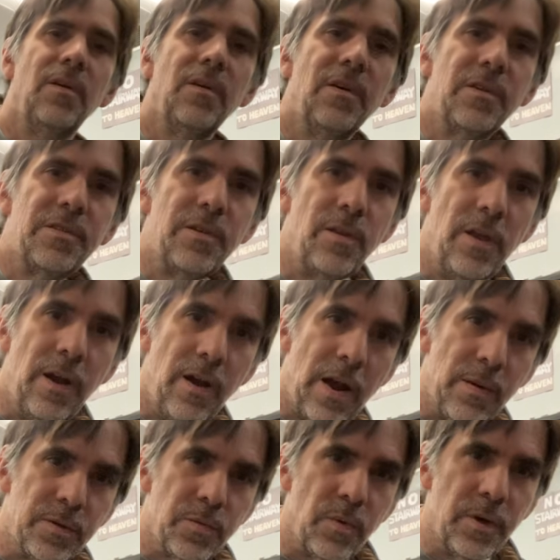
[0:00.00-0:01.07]
So there
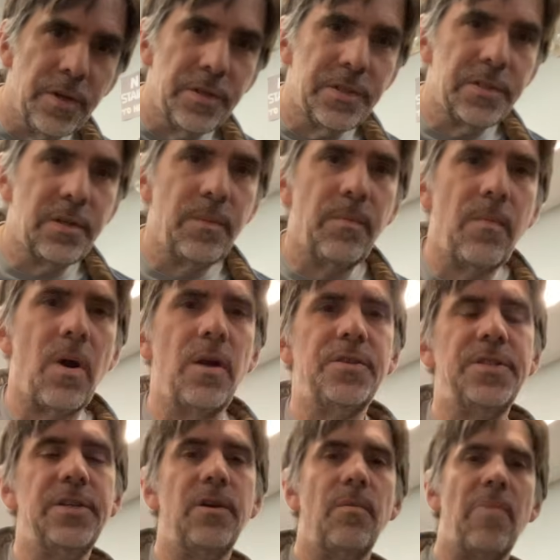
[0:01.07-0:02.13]
I was working some
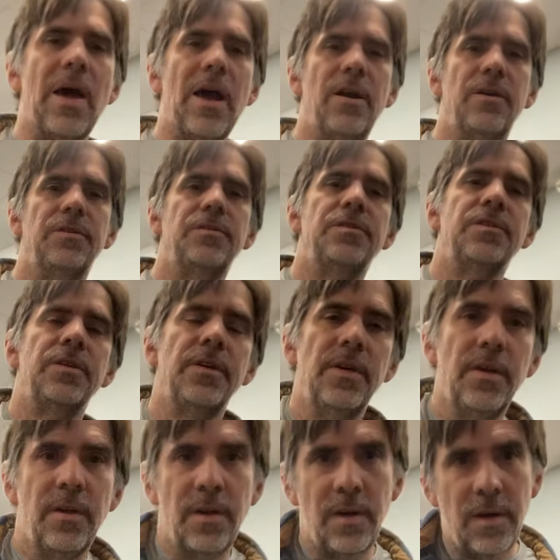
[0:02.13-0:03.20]
Martino patterns,
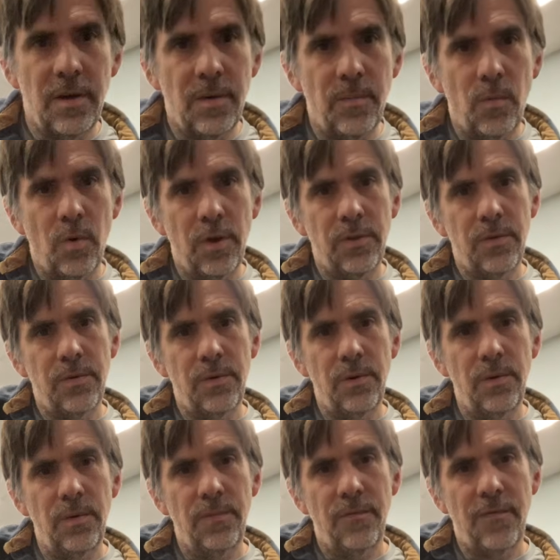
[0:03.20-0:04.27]
1
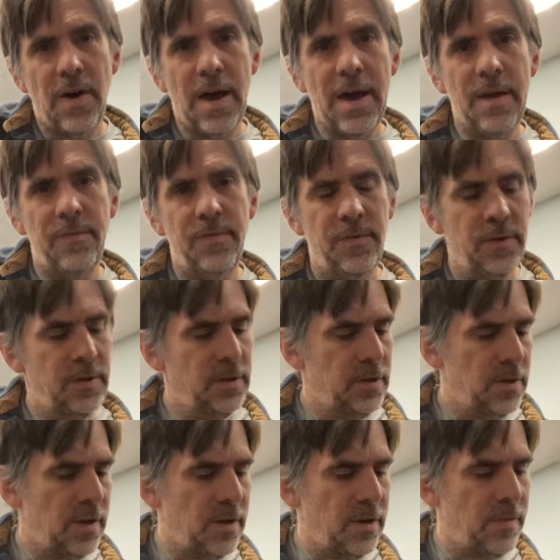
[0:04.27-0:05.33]
through 5.
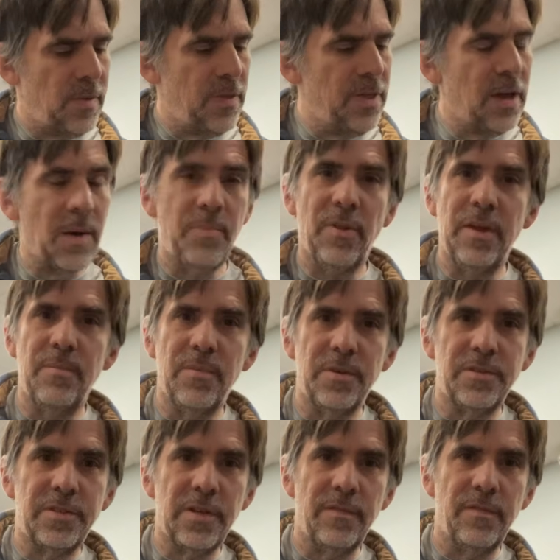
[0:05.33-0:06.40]
I think I played
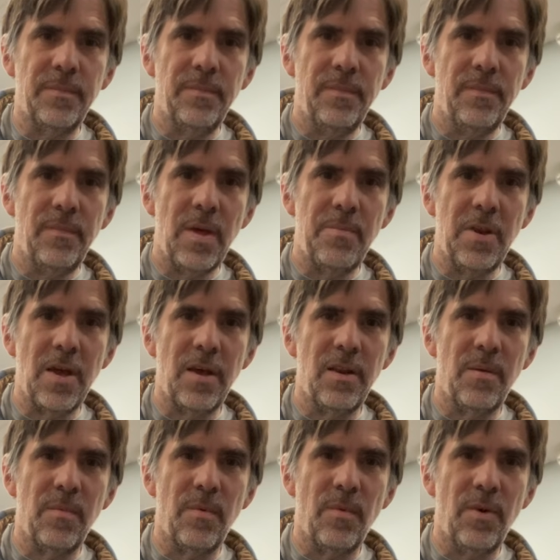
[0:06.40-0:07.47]
most of them, maybe not
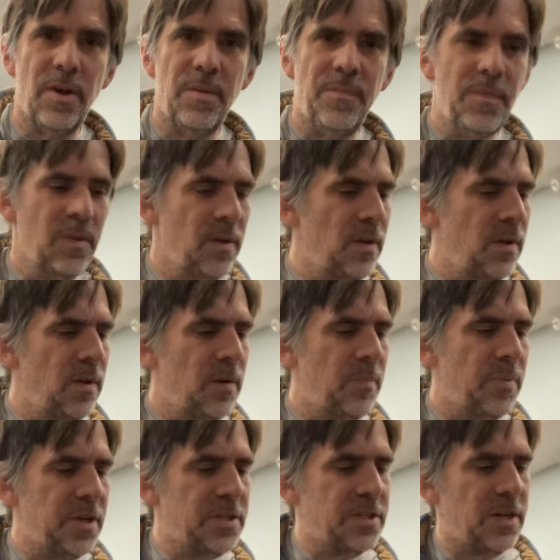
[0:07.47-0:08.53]
number 1.
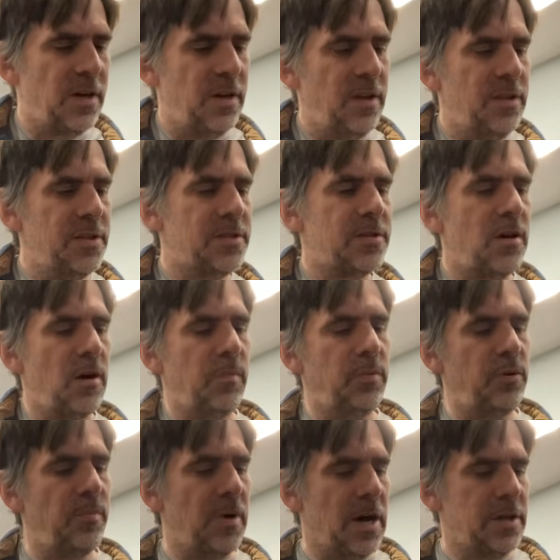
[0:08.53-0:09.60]
But in this song,
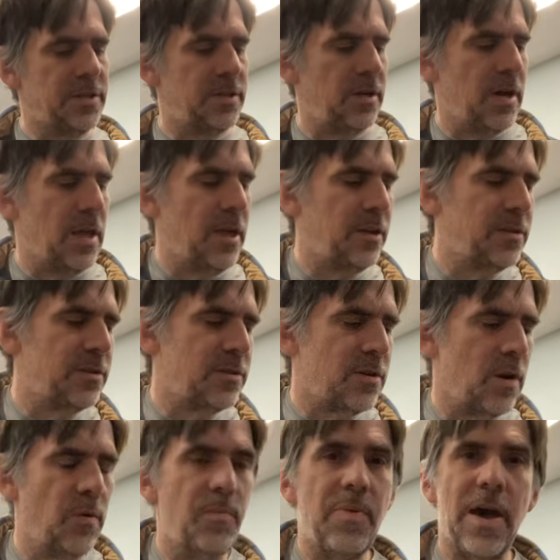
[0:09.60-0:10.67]
Blue Bossa, I like to
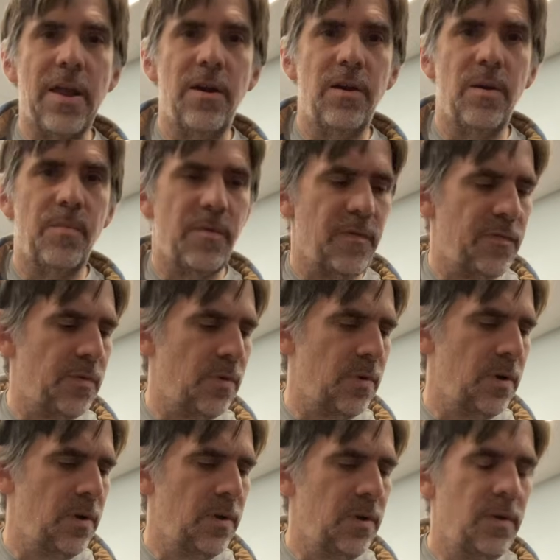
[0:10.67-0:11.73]
start with pattern number
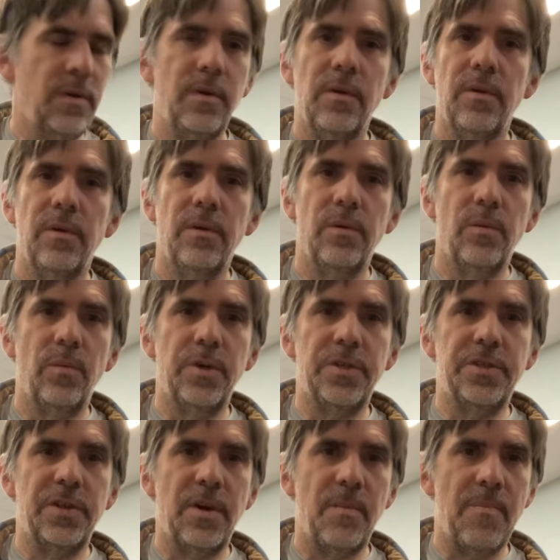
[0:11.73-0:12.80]
4,
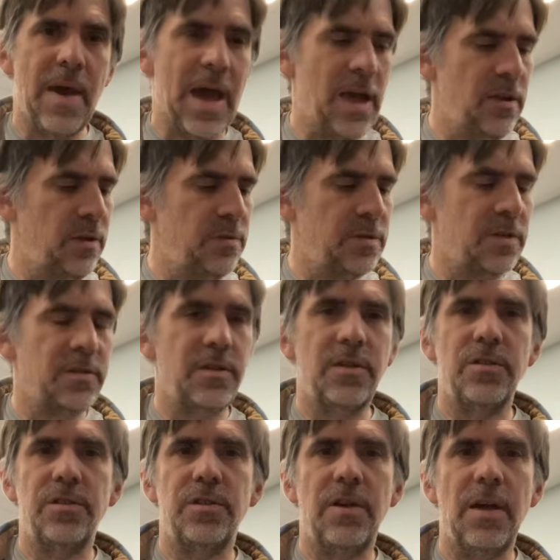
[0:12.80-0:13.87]
which Pat uses
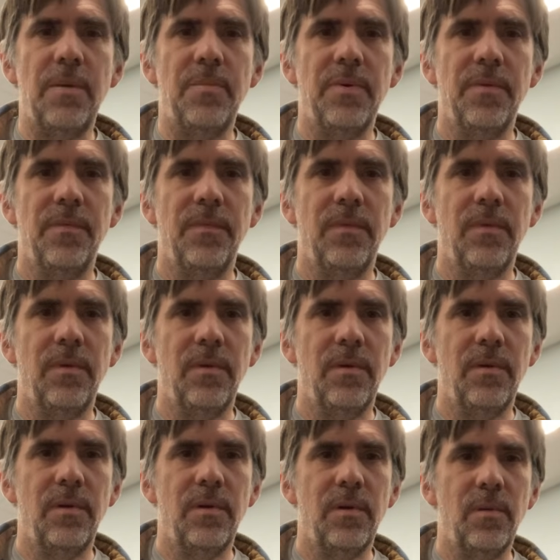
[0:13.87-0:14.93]
this shape,
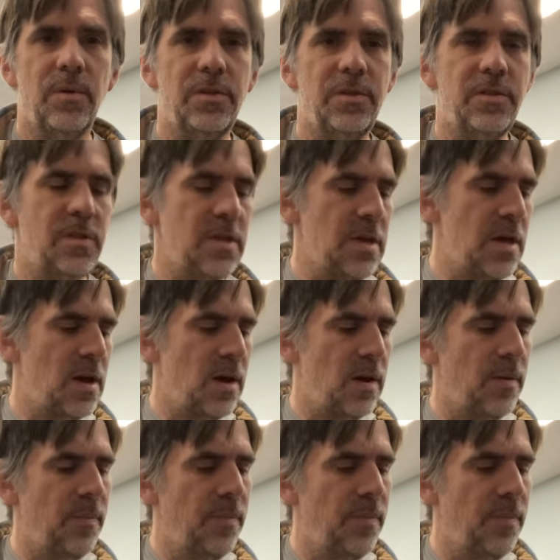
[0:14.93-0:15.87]
which is the